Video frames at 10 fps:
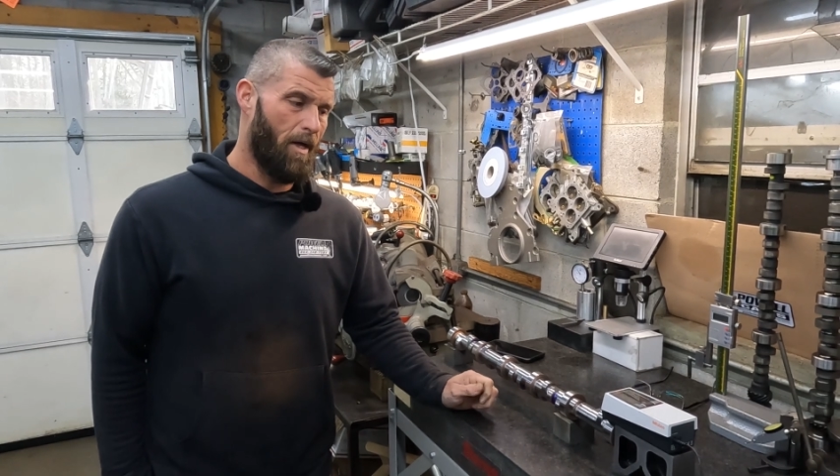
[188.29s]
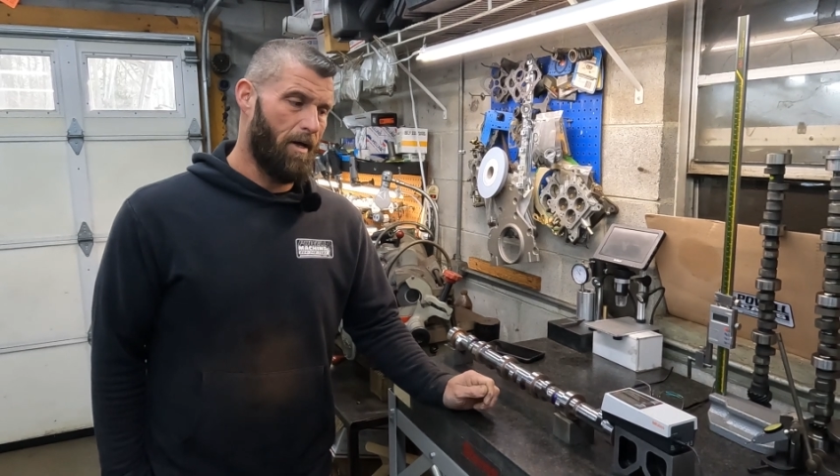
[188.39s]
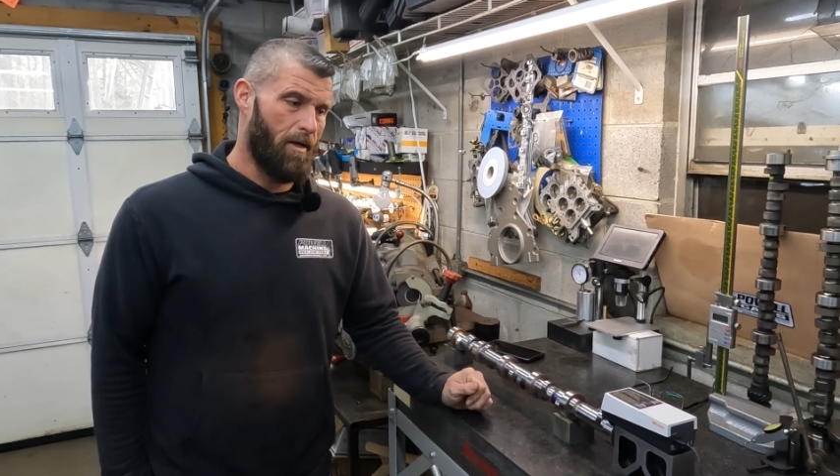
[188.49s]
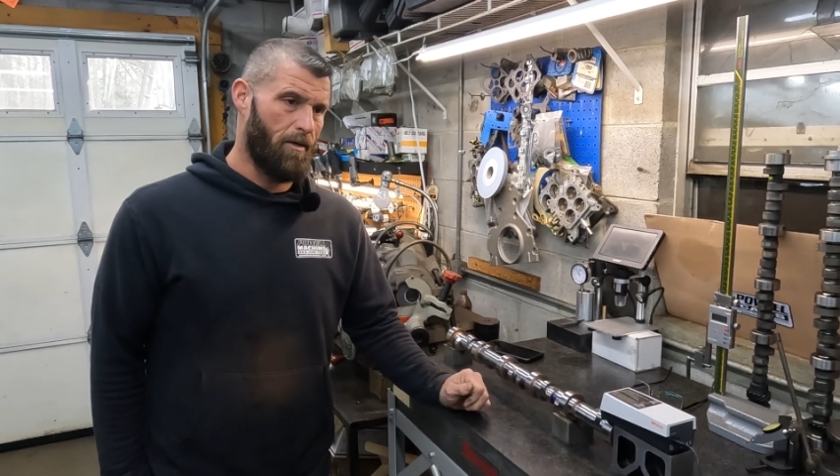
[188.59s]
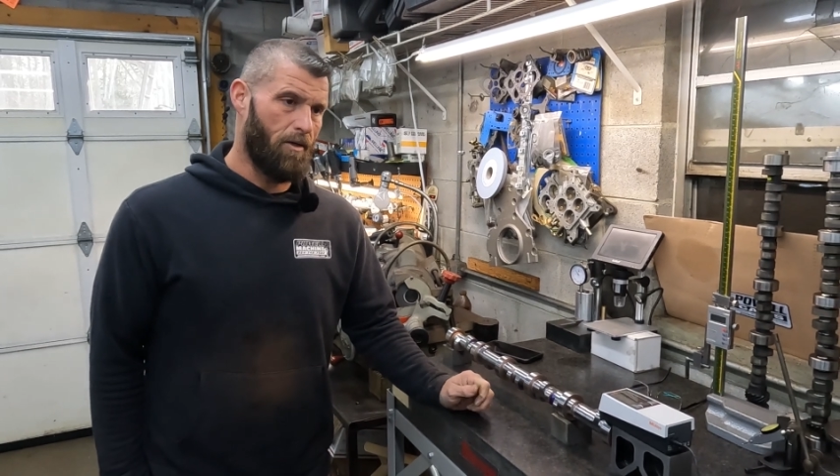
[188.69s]

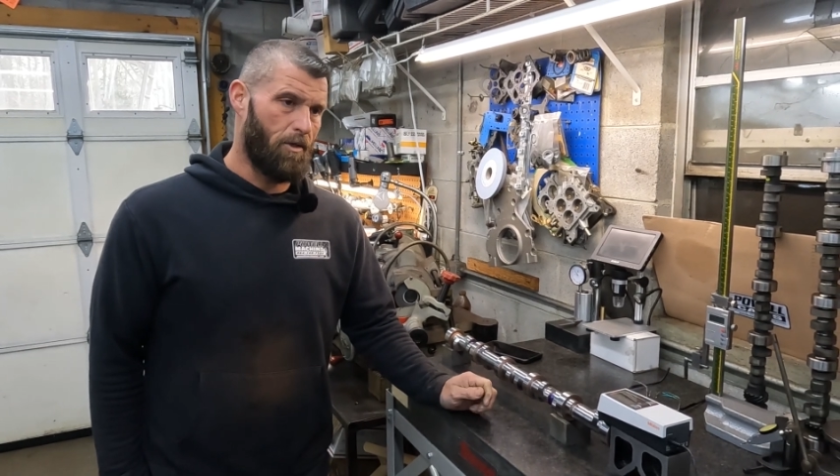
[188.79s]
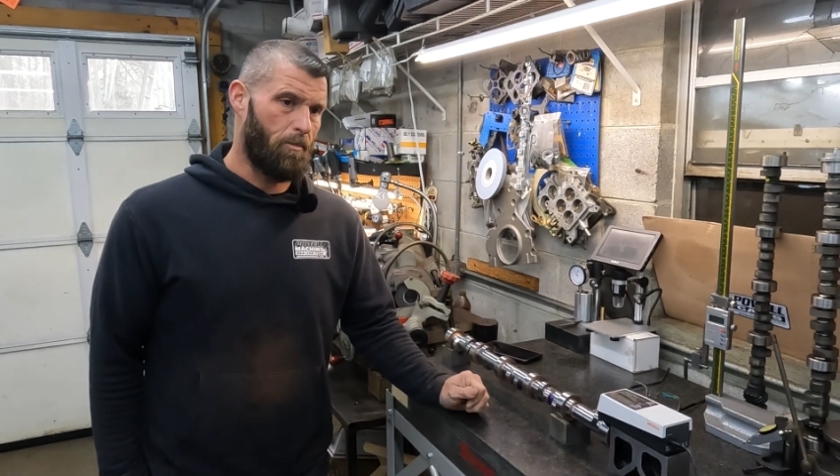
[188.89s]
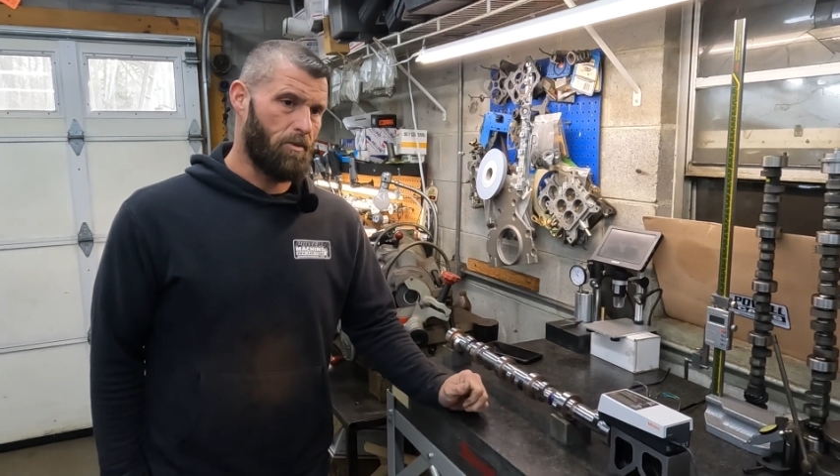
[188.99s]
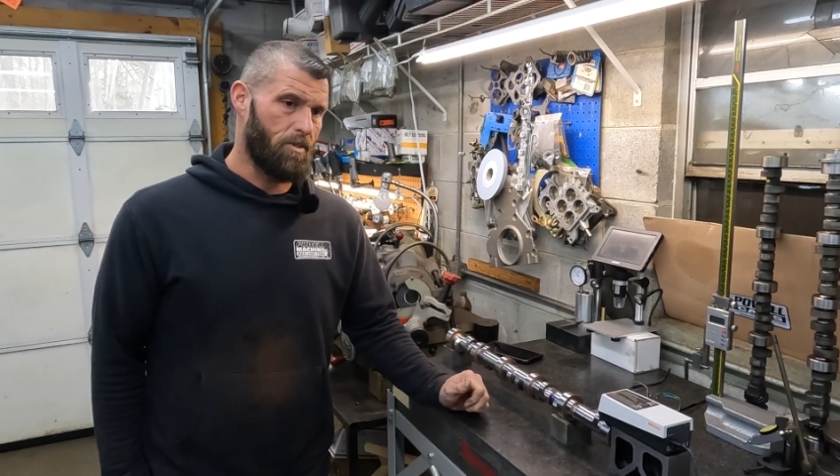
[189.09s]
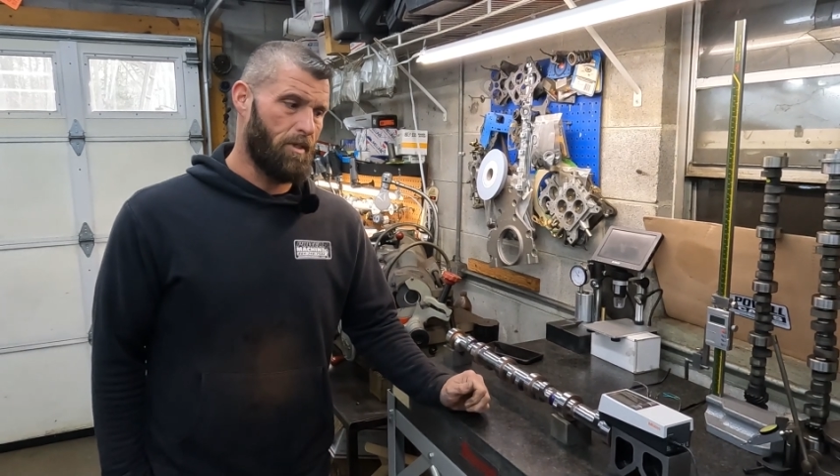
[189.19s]
that
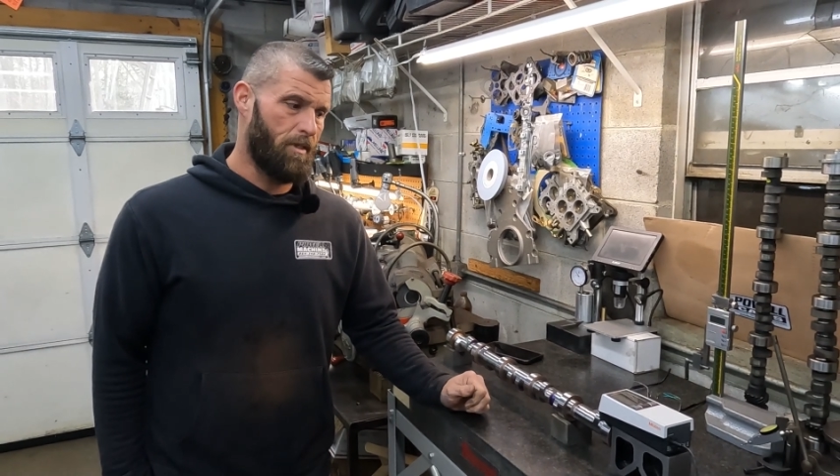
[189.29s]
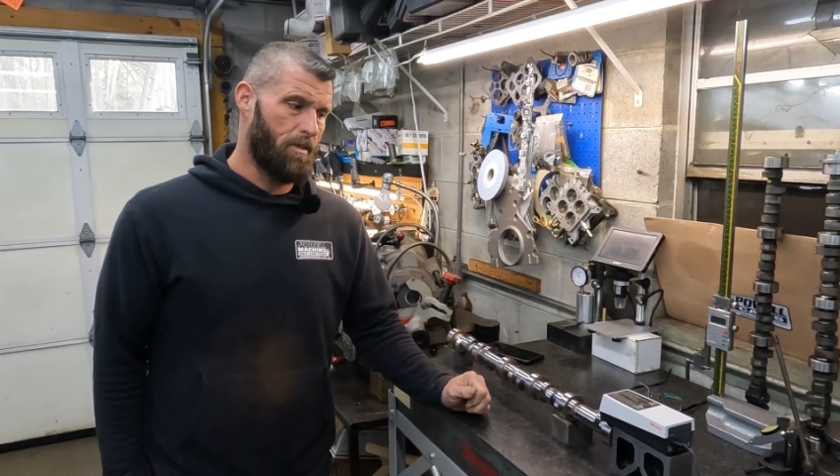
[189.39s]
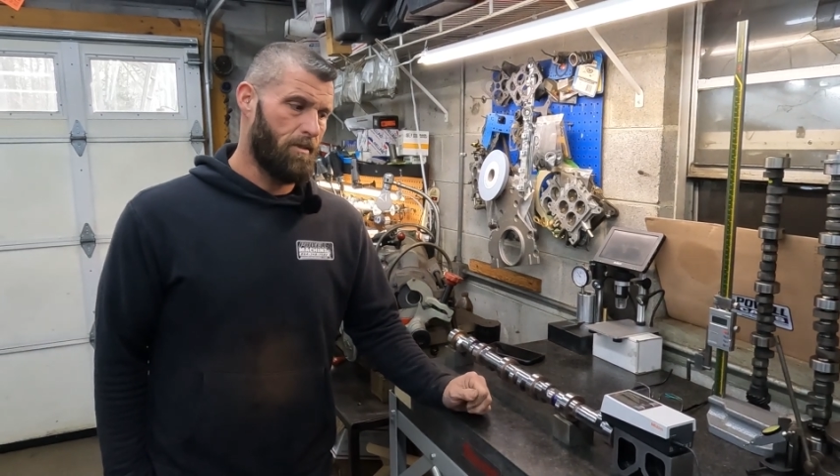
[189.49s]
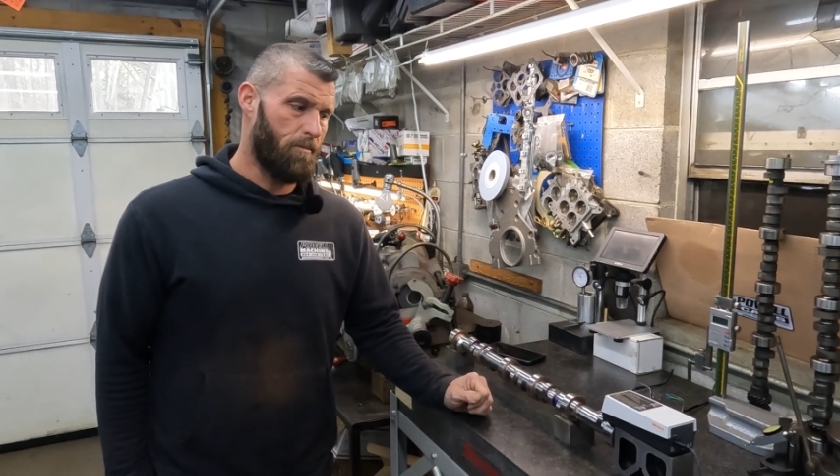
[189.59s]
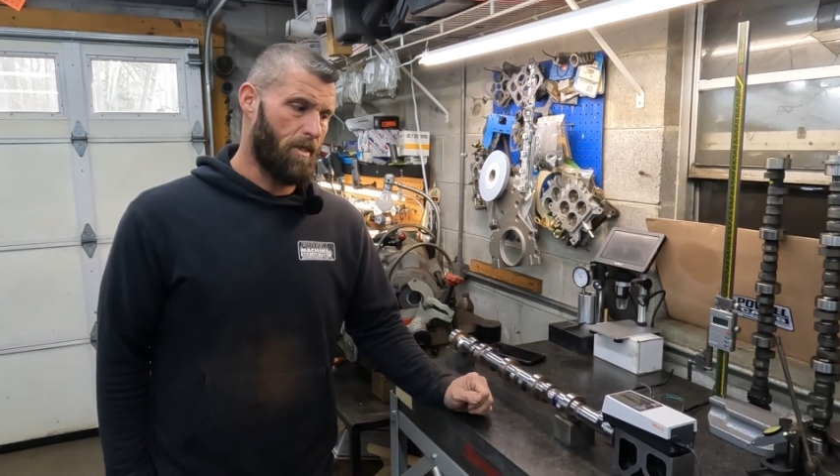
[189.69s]

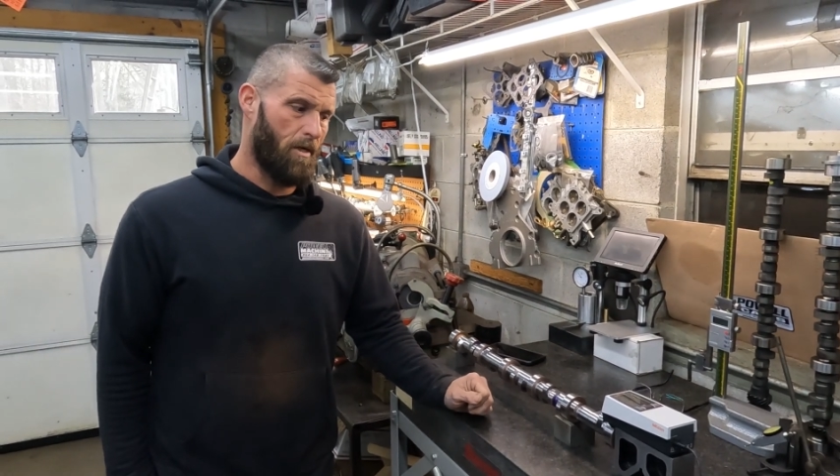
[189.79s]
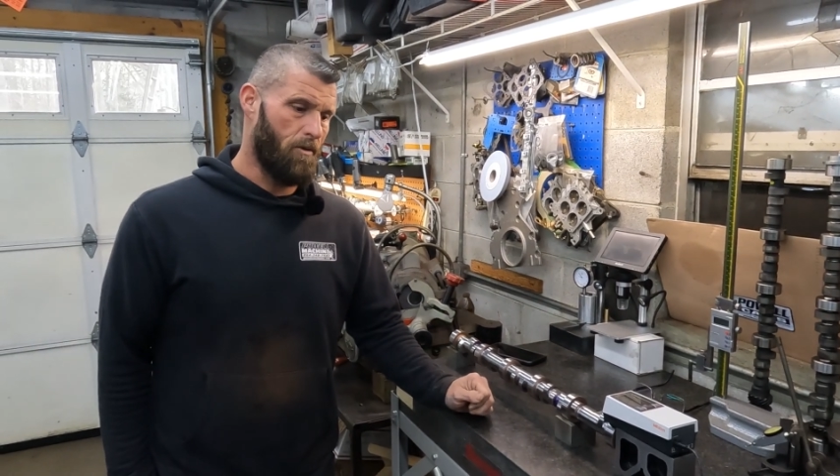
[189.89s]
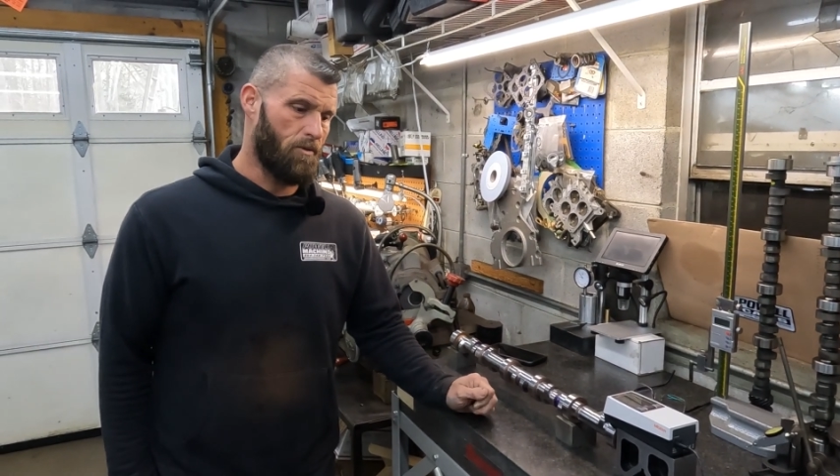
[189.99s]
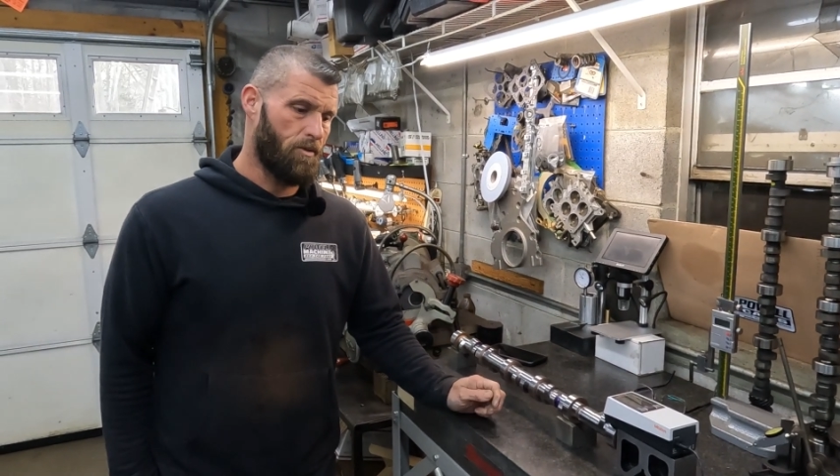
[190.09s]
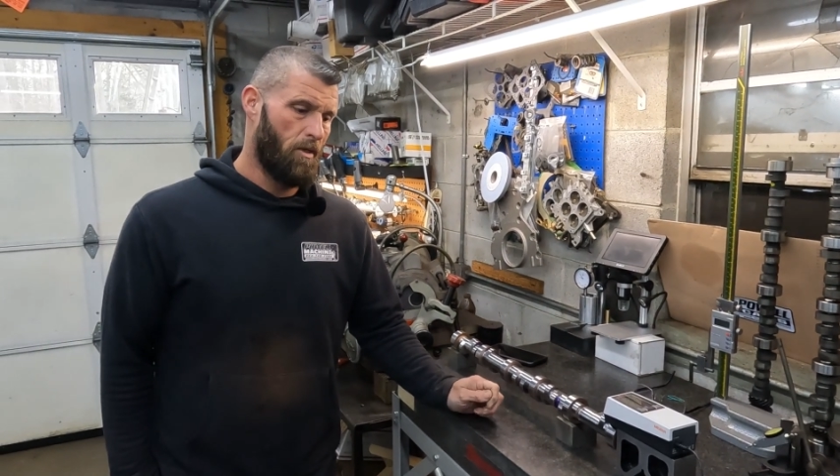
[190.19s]
100%
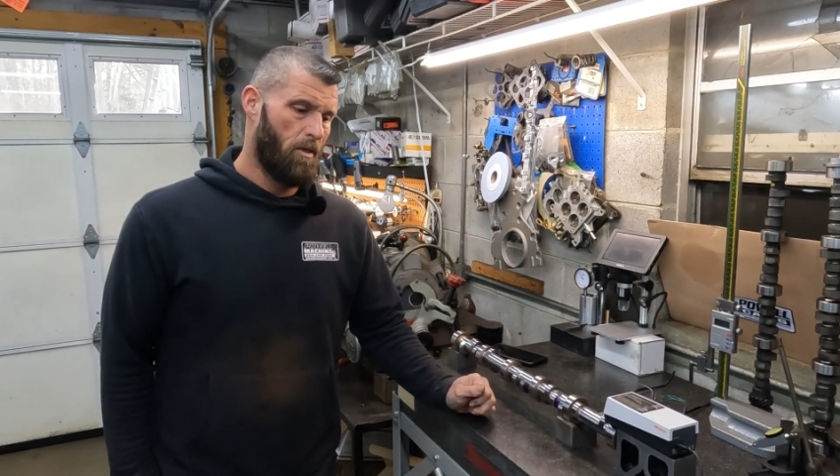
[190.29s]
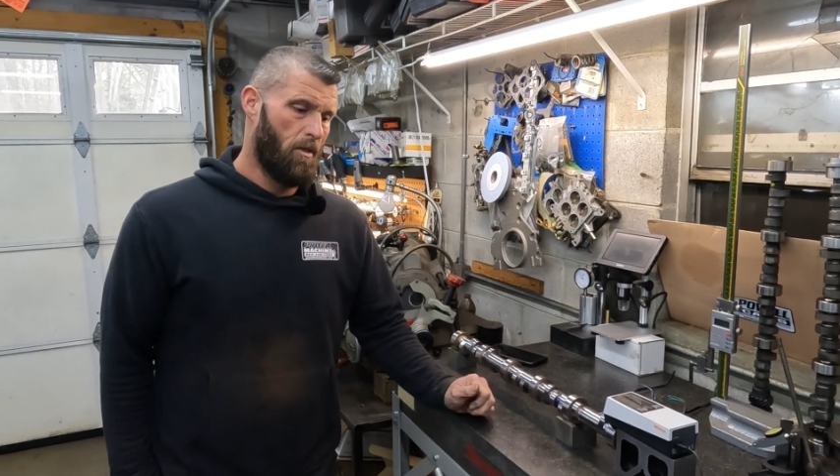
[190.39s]
because